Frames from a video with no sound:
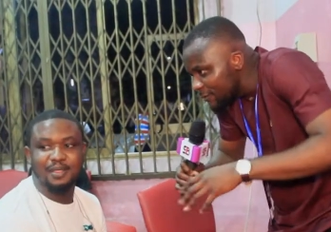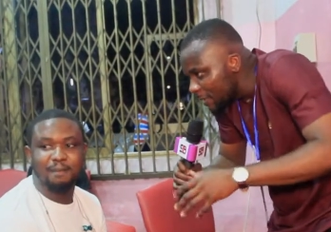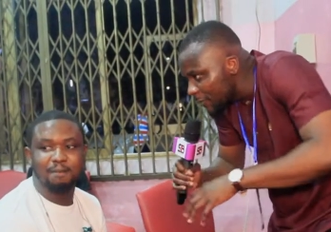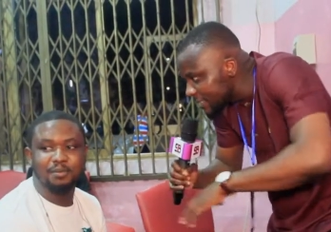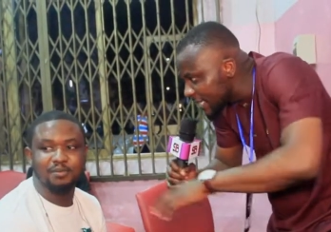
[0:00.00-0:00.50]
Speaker 1: you
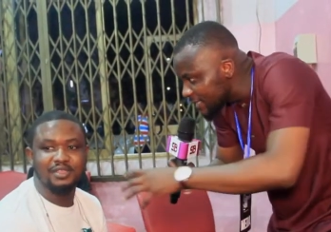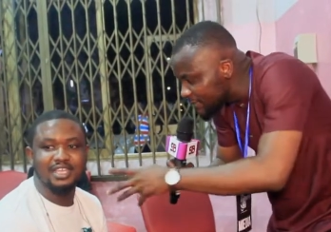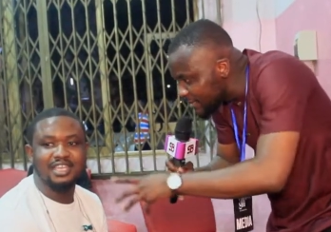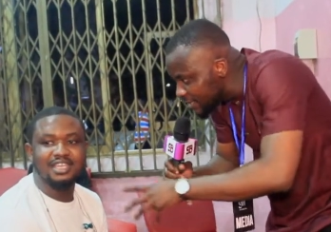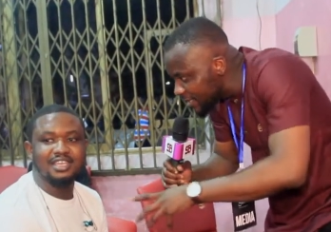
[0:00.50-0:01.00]
person as a
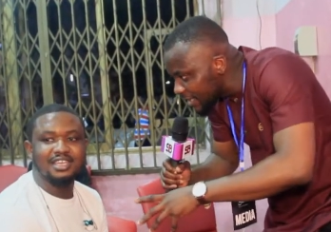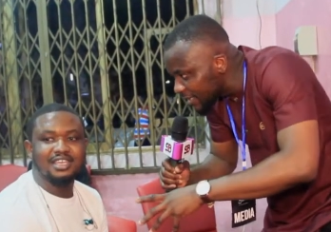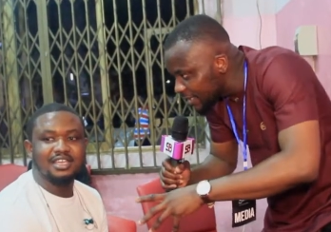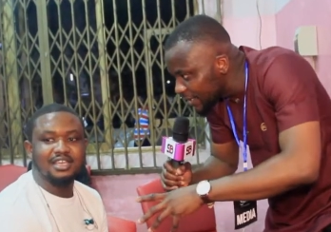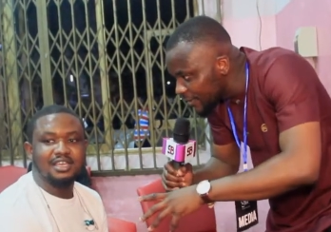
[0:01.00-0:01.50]
musician.
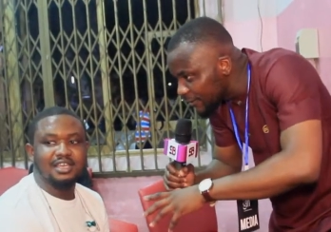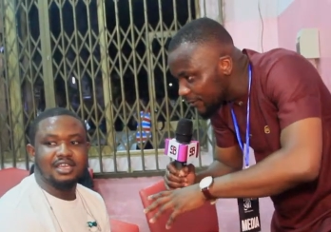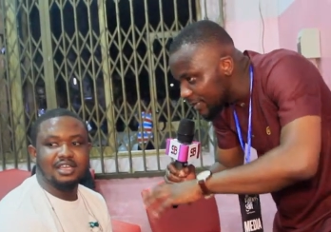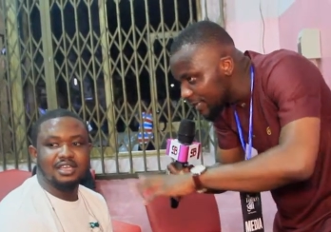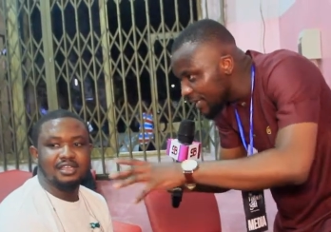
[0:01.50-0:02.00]
Only
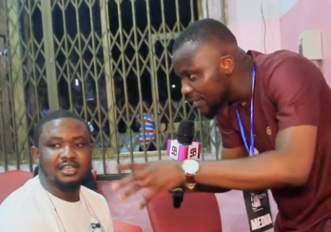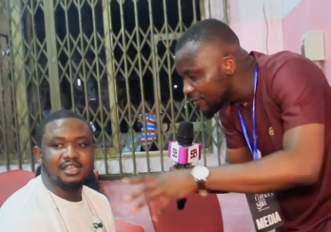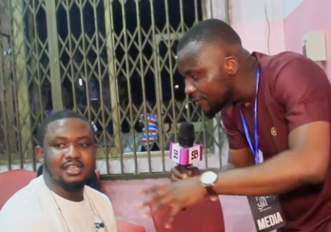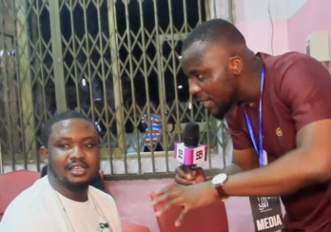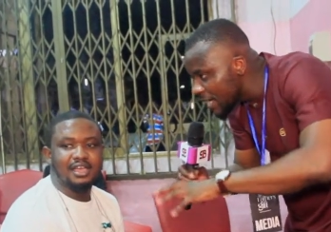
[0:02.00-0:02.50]
need you
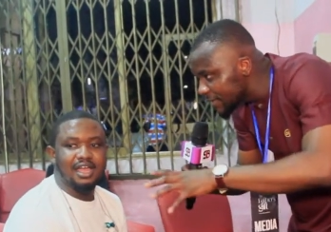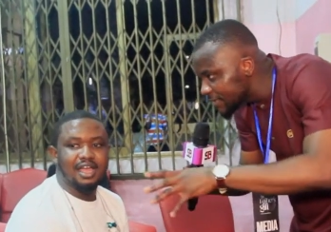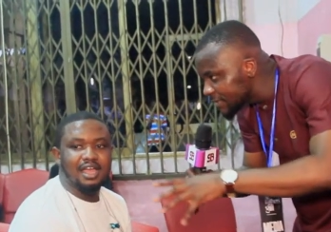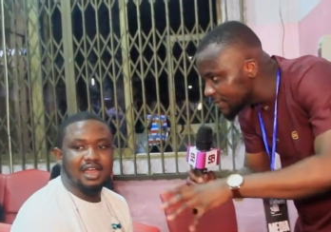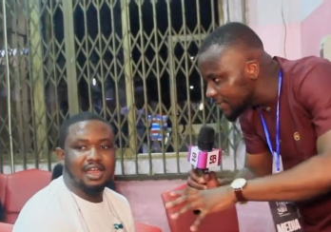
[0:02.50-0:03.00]
how is
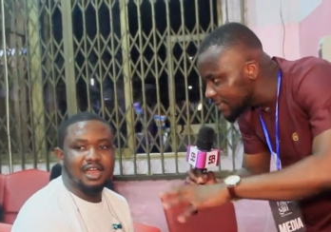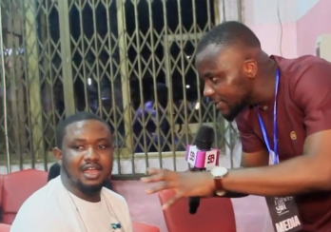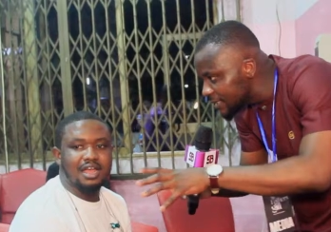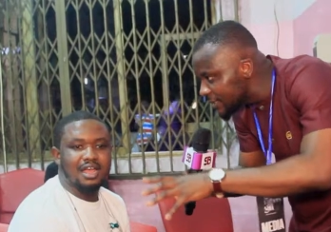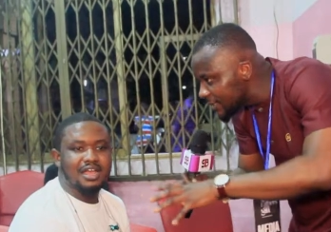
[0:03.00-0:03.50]
it? Is
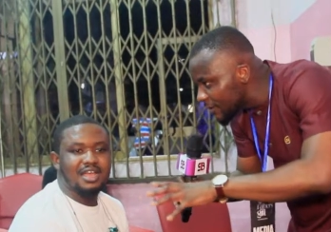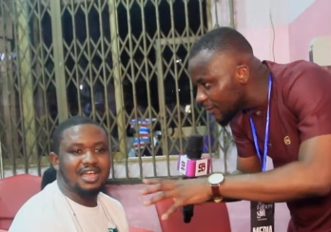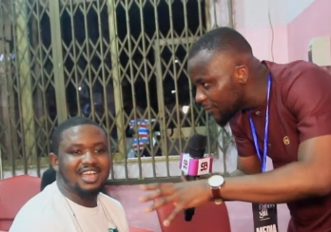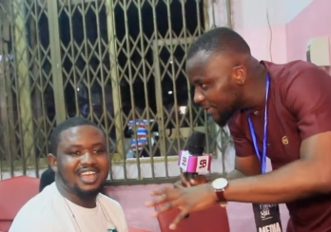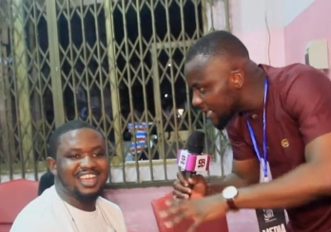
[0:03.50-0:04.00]
he
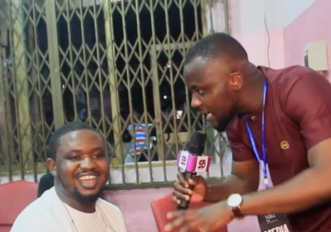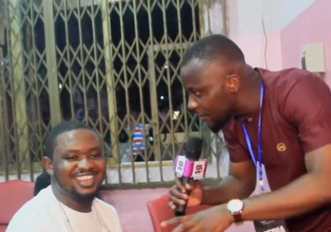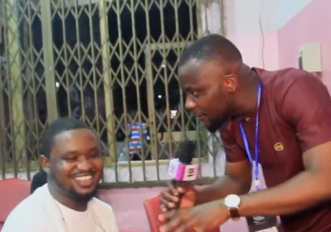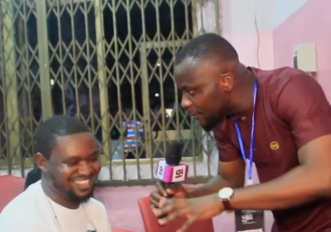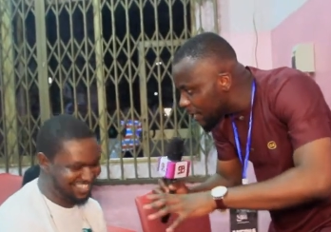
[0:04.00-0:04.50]
pressure
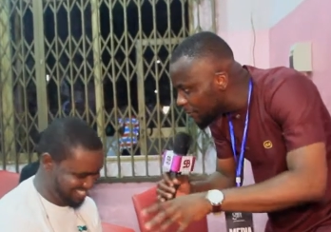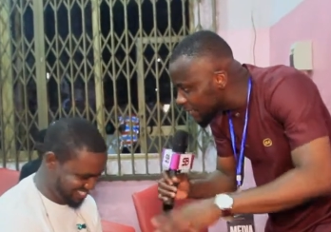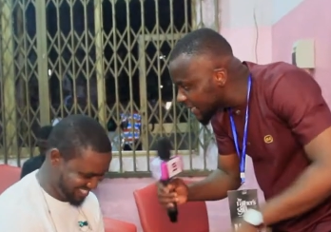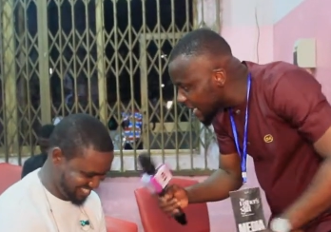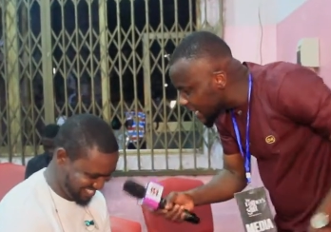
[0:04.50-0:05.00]
or more
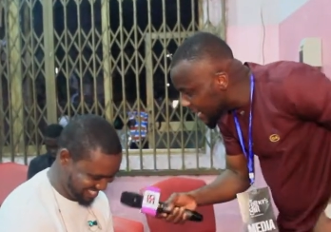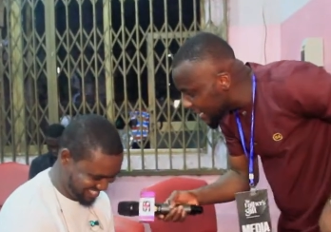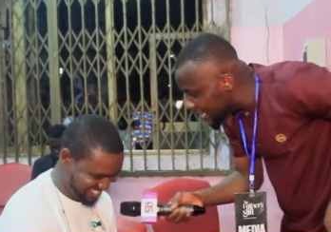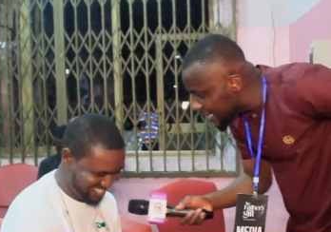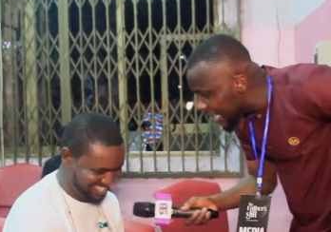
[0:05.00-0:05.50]
pressure?
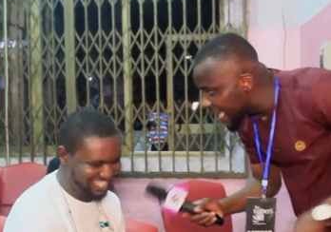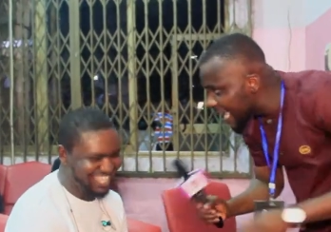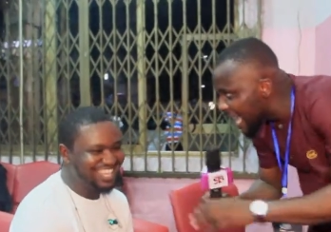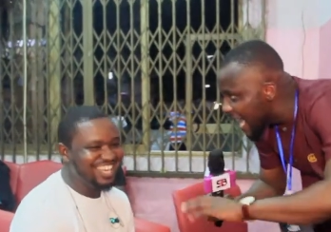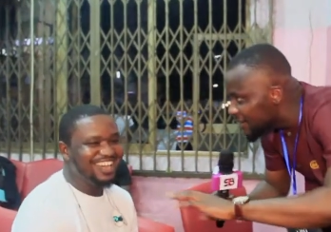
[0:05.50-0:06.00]

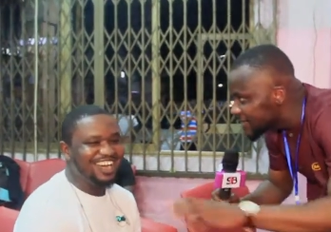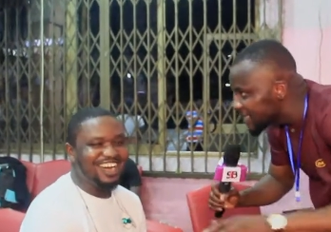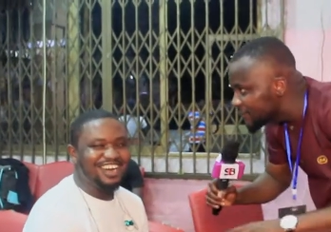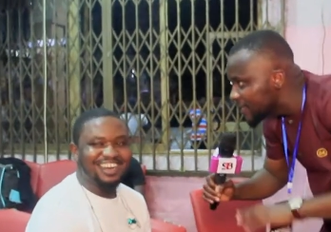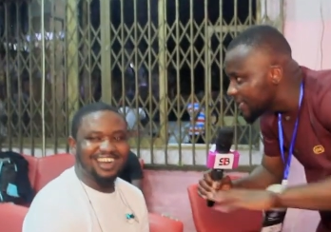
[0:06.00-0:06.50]
Speaker 2: How
Speaker 1: is it
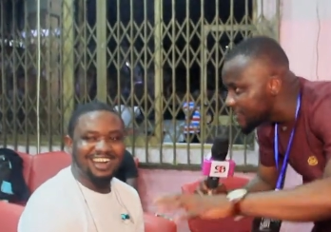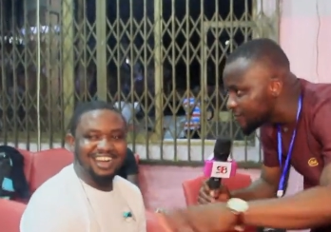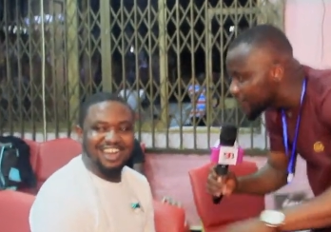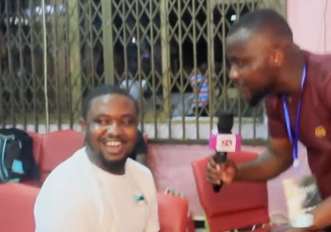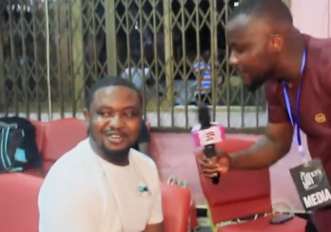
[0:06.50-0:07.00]
Speaker 2: relating
Speaker 1: to
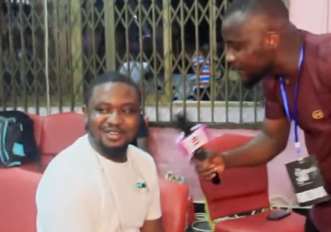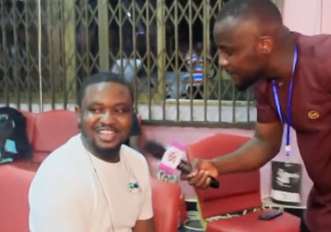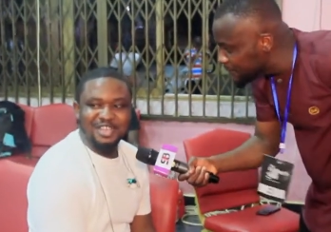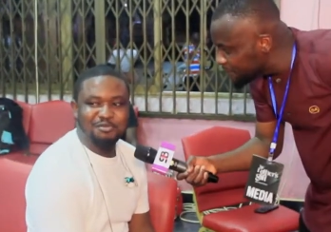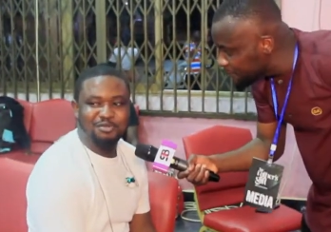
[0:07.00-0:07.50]
Speaker 2: him?
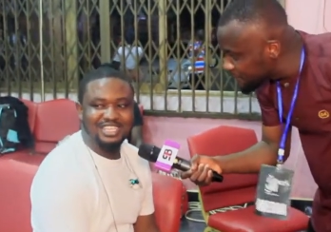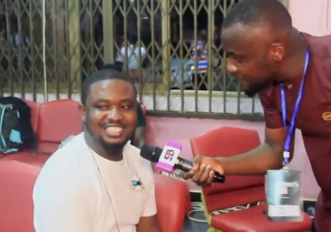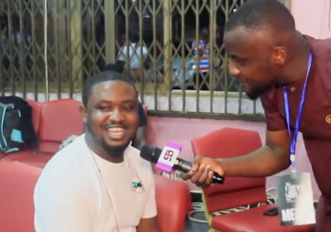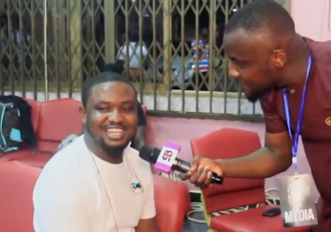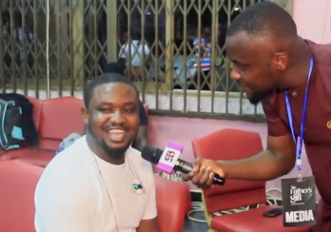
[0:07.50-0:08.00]
Pressure
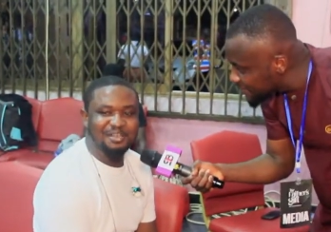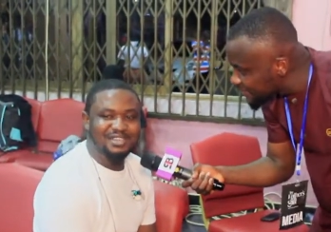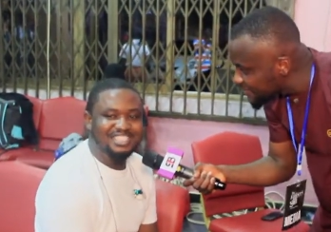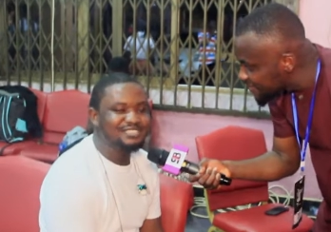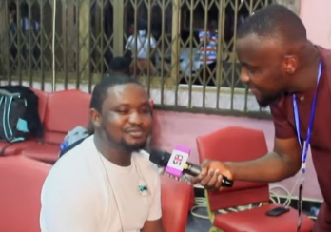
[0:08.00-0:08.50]
there. I mean,
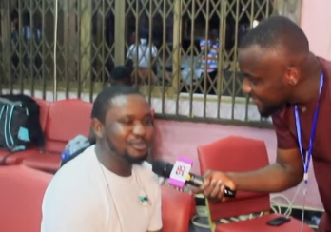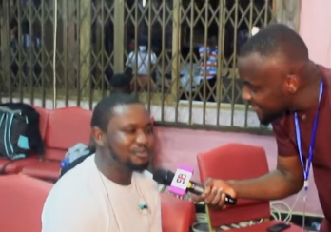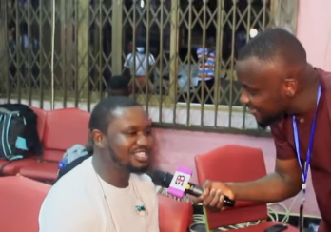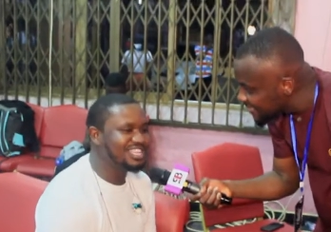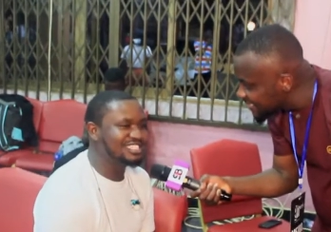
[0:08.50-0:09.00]
it's, the
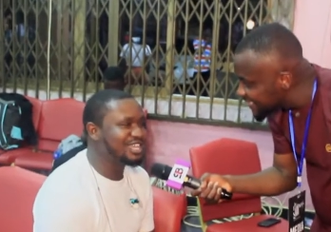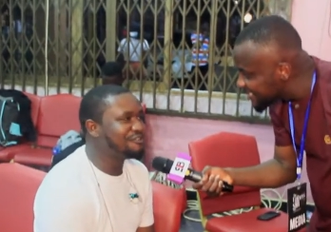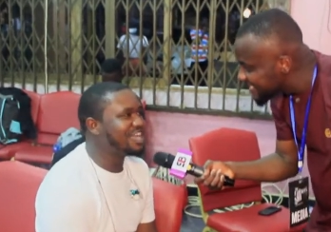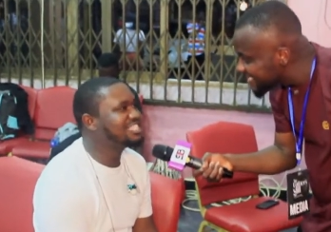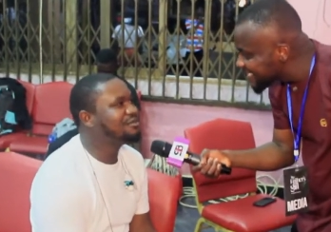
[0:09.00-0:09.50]
pressure is everywhere.
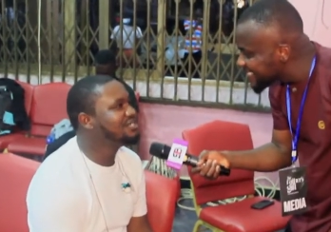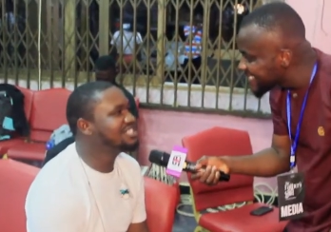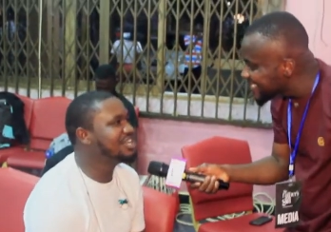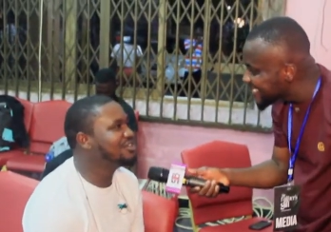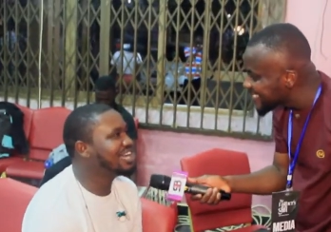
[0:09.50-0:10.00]
As a
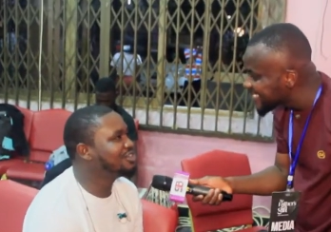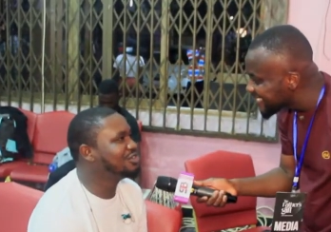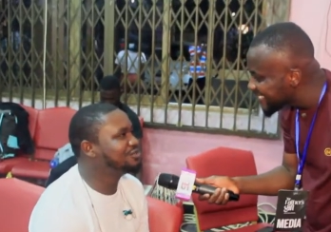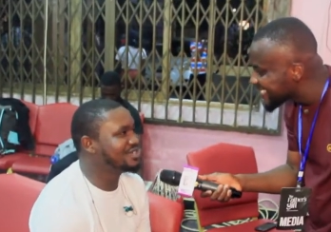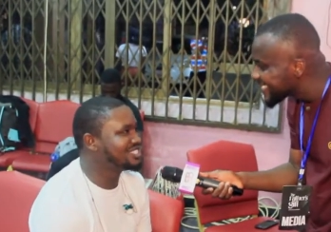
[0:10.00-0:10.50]
musician, you can't dodge
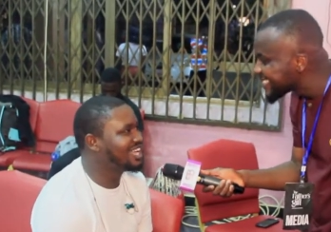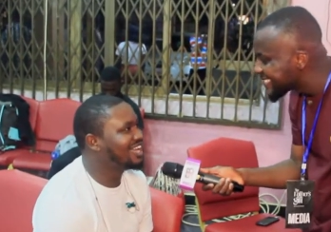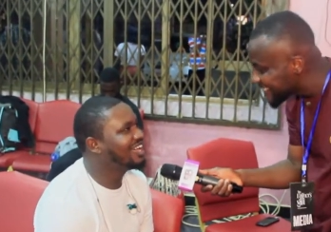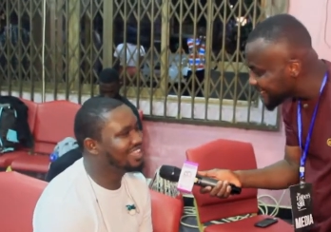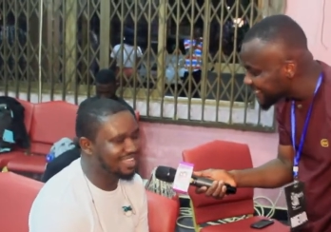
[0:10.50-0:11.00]
pressure.
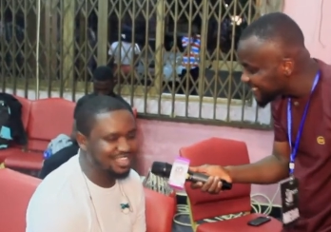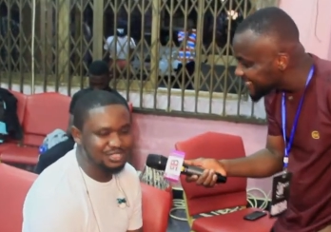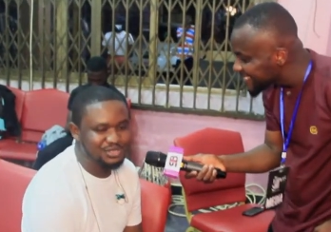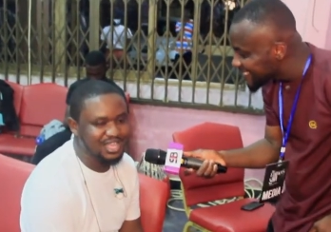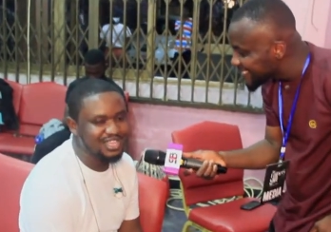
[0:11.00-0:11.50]
Uh -huh.
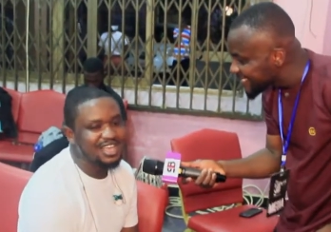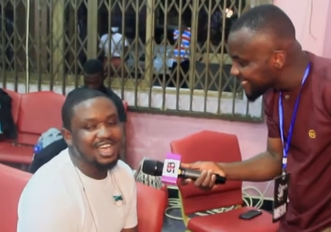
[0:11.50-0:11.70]
So I,